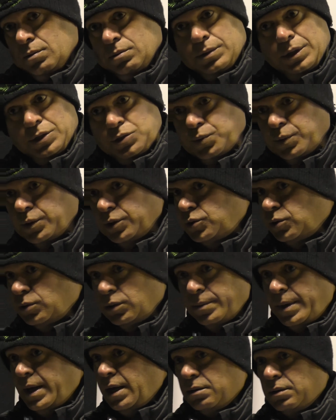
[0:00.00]
That's what it's
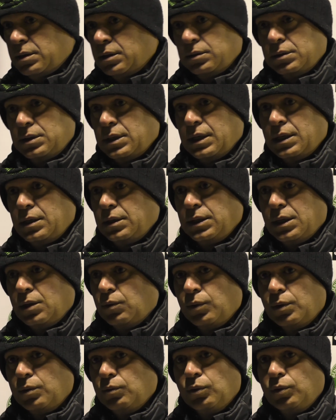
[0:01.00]
all about, and you know,
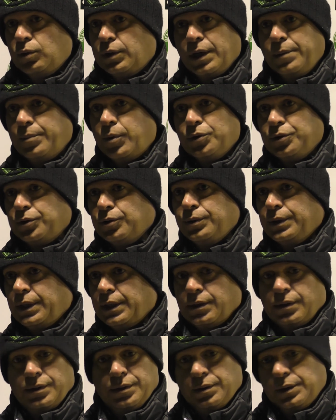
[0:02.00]
we'll keep on doing
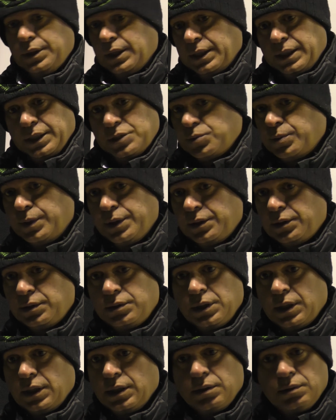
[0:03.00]
it. And you know, next
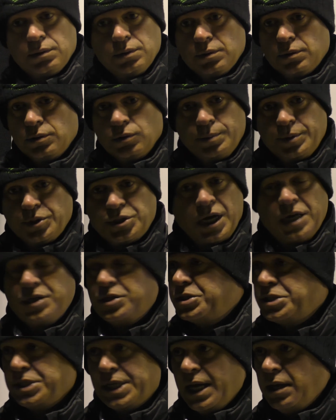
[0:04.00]
week there will be
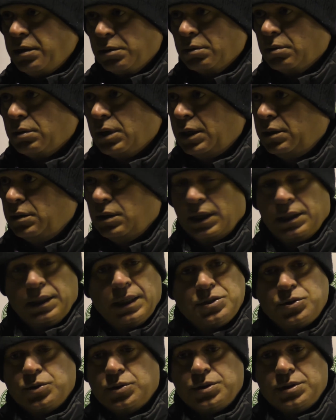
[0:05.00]
changes again, and
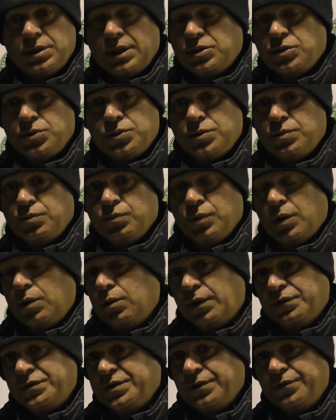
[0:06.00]
that's
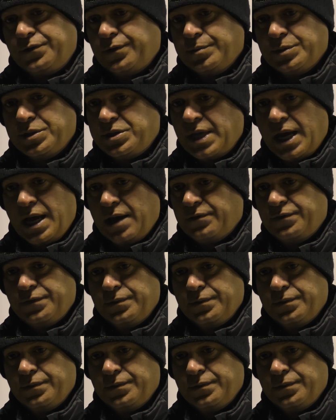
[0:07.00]
what I've said from the start.